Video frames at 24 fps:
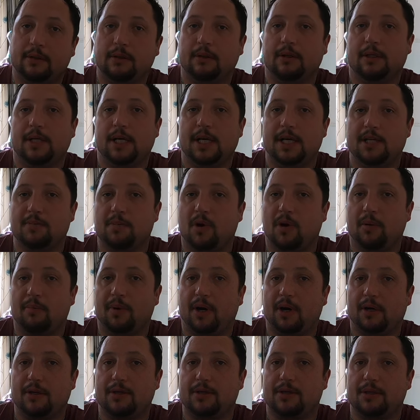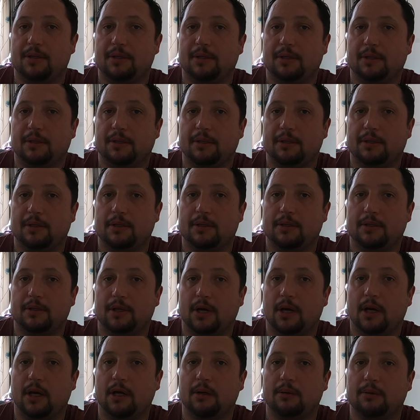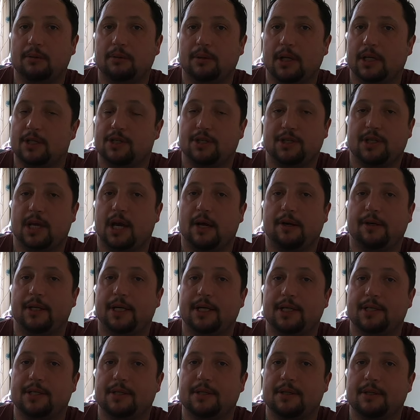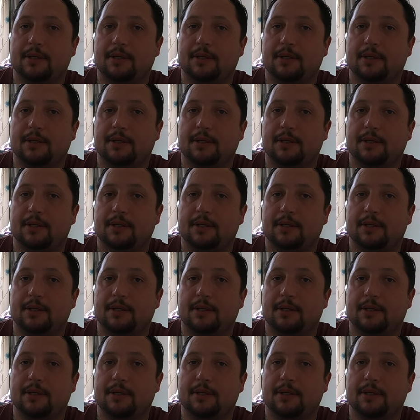He's my boss. So that's just how it is.